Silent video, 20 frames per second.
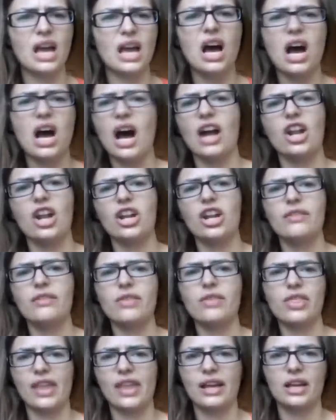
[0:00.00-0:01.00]
I don't
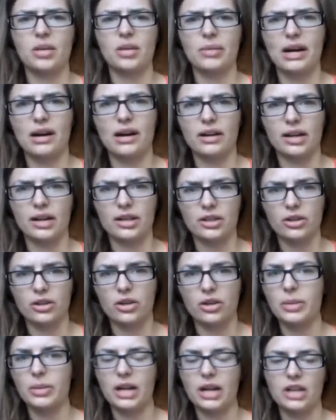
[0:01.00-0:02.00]
even think about it. You know
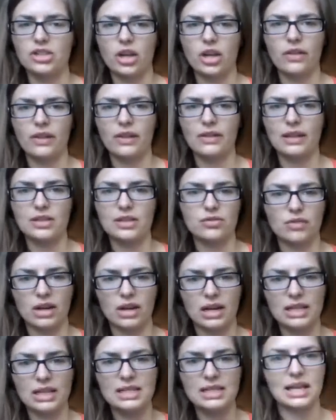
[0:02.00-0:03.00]
what I mean? I don't think that's
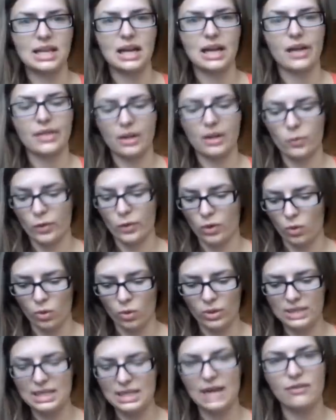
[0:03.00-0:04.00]
realistic. I think we
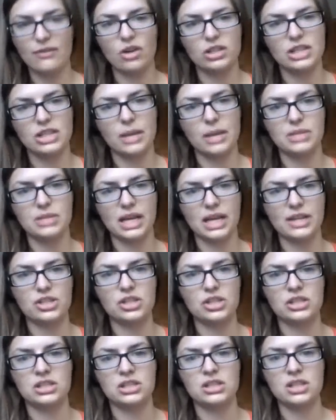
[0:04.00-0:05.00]
always have our
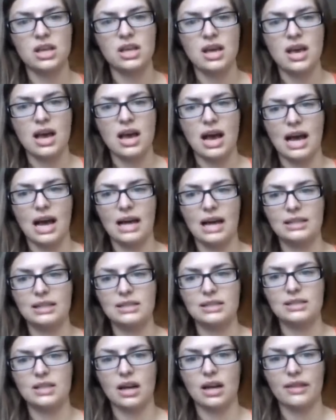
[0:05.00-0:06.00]
temptations
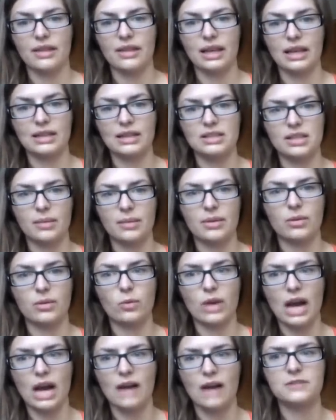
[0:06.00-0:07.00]
and I think it's something
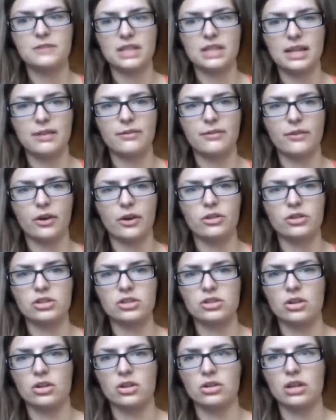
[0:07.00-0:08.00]
we have to keep
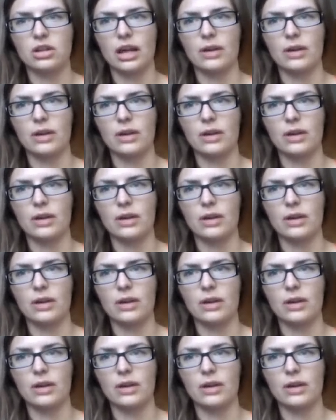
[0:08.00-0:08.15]
focused on.